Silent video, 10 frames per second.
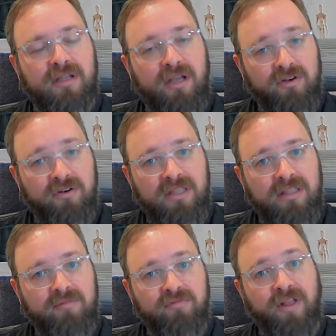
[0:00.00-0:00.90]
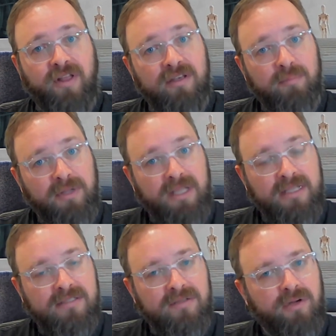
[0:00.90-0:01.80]
underneath him fell into
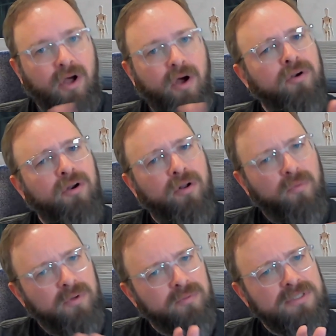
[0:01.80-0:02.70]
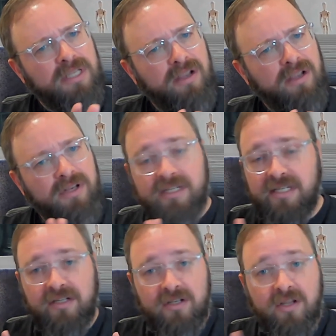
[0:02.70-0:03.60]
place. And they're like, oh, no, no, we'll, we'll take care of it. And he
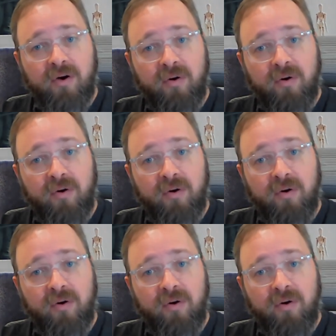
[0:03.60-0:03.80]
said, no,